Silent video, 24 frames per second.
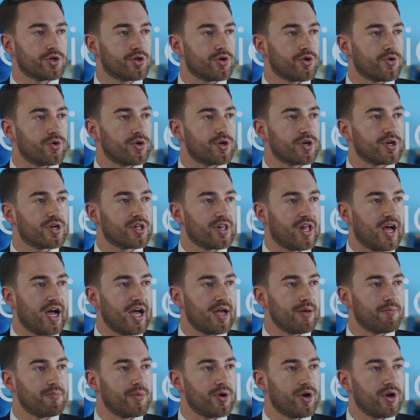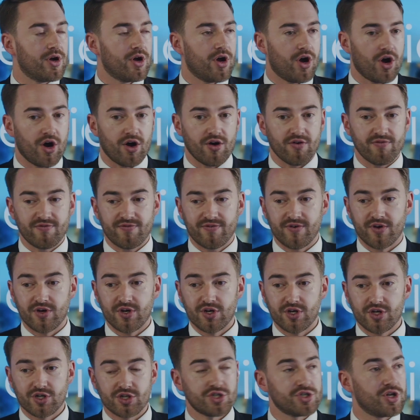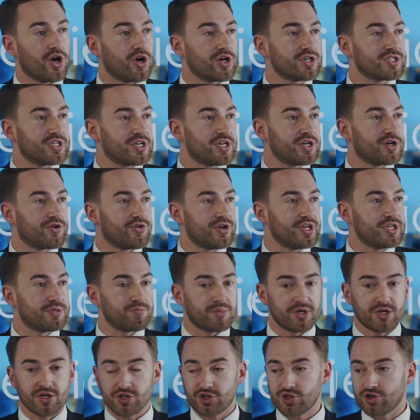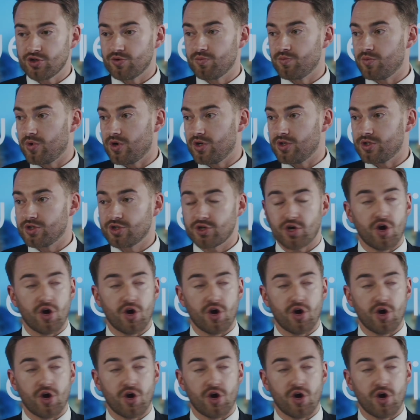current climate of stocks increase because someone's